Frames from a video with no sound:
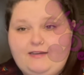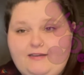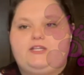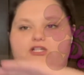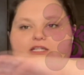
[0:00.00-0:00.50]

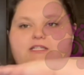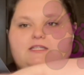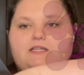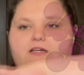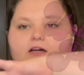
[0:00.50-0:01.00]
It's
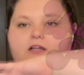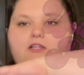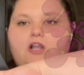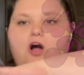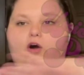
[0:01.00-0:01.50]
just a
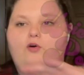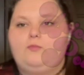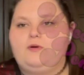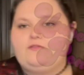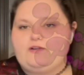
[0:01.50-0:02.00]
little
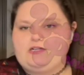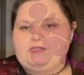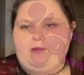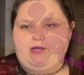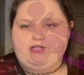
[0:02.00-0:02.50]
home for your
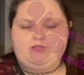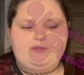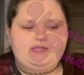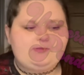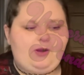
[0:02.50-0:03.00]
sponge
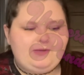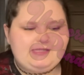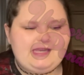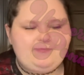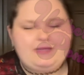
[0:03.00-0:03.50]
because we always
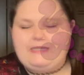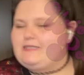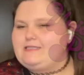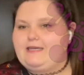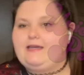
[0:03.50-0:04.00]
keep it in the
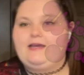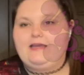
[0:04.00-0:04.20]
sink.